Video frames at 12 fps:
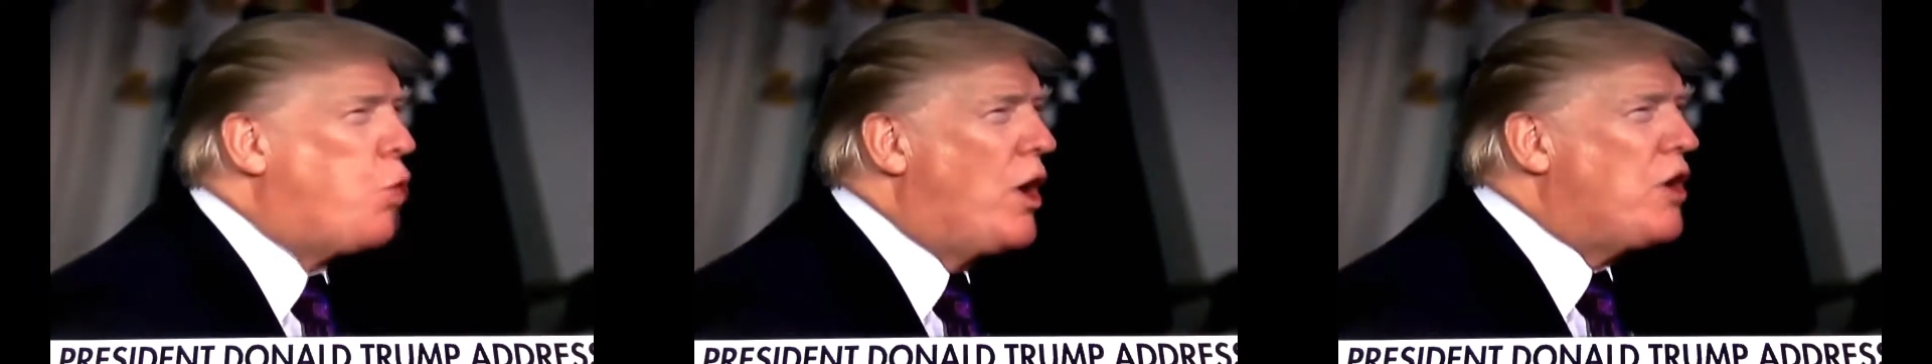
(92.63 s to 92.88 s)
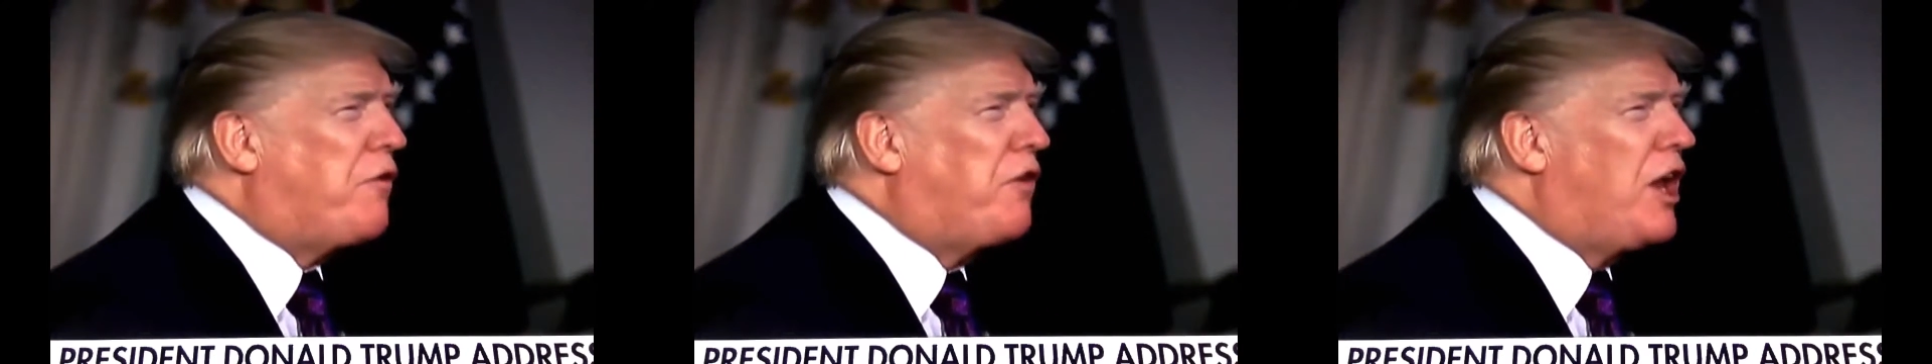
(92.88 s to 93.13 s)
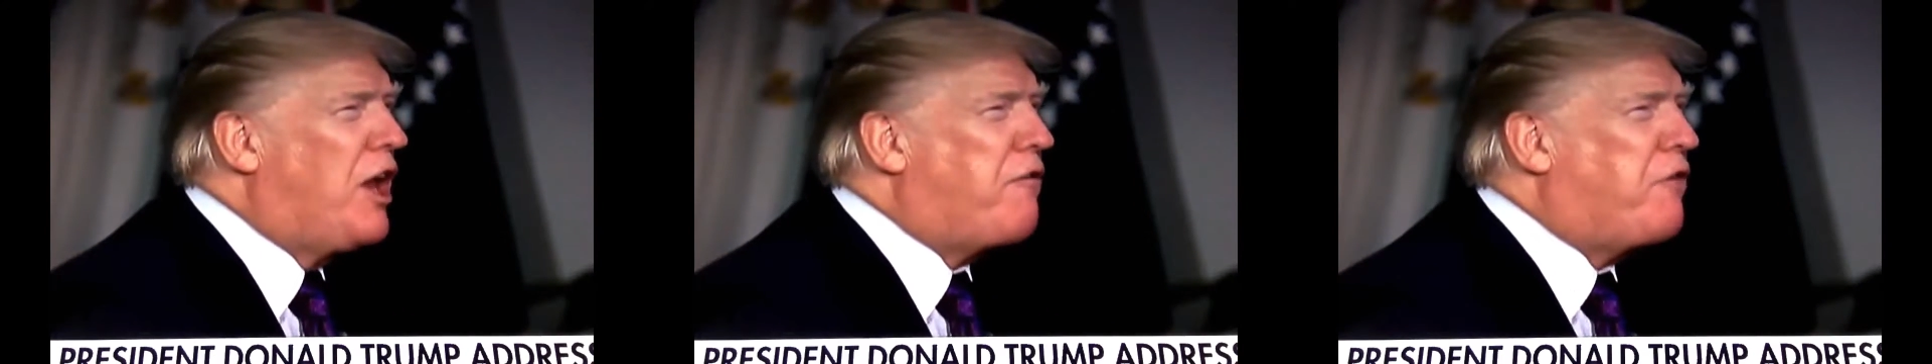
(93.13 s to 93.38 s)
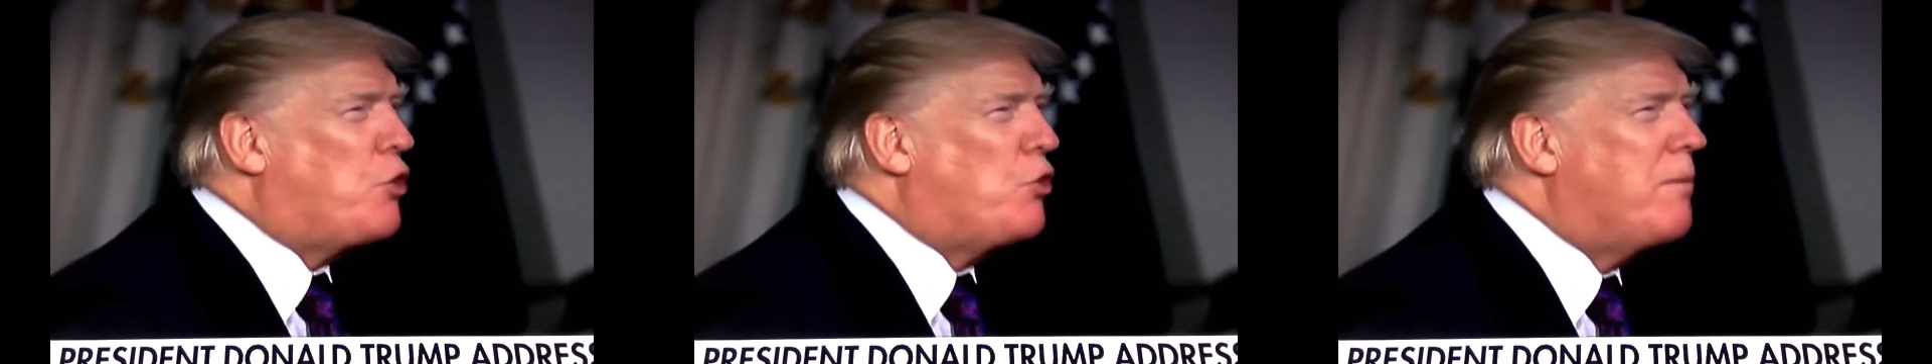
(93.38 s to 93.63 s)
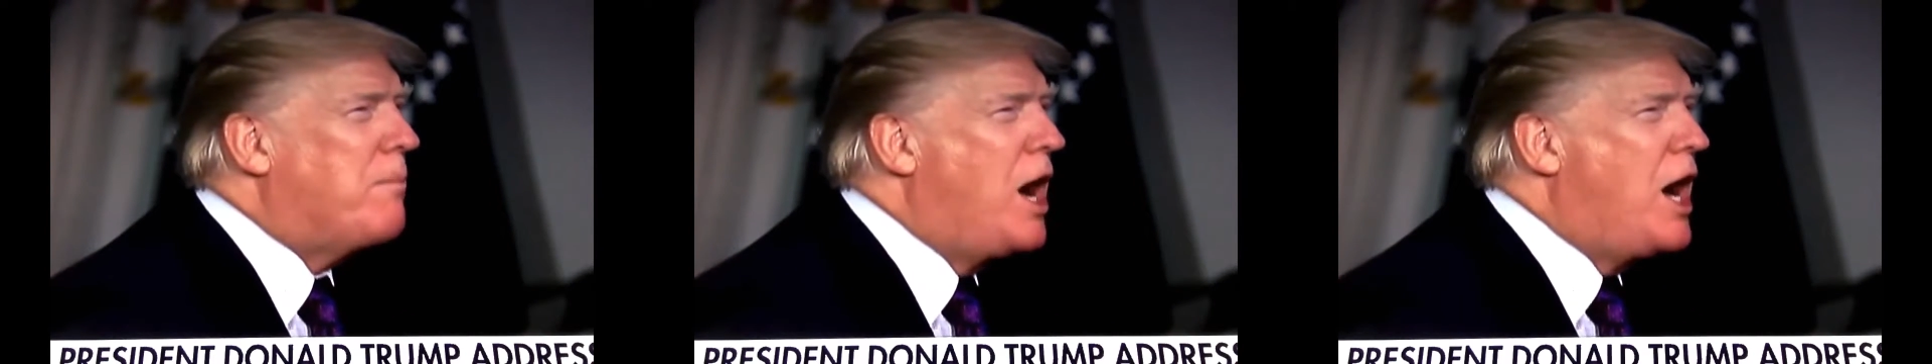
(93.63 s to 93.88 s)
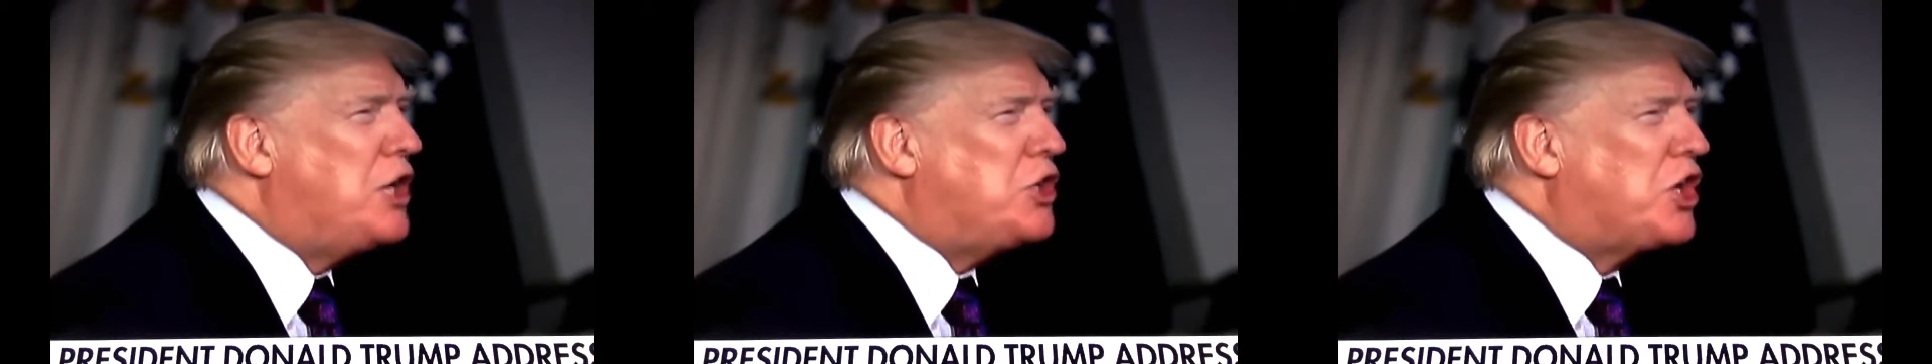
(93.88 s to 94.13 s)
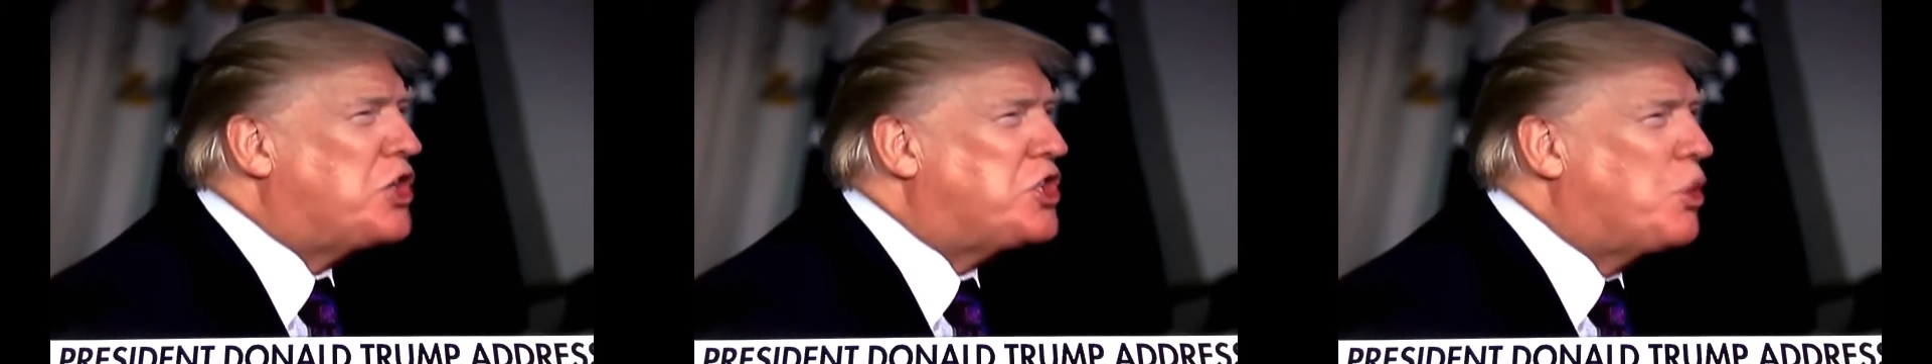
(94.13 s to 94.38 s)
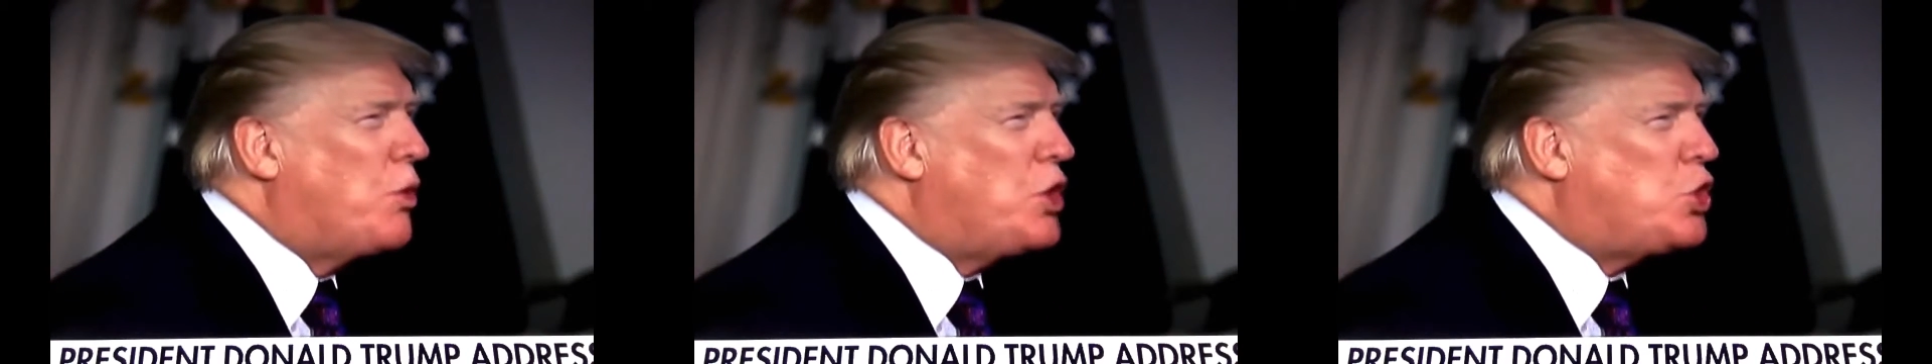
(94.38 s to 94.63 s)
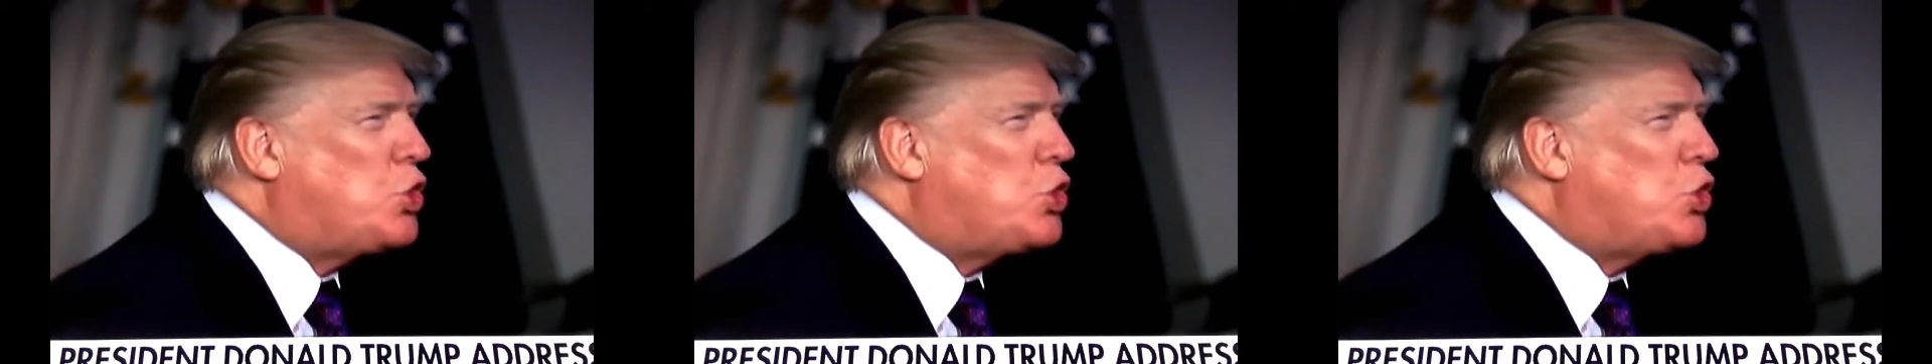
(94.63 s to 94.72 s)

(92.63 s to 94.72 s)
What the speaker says: This wonderful effort reminds us that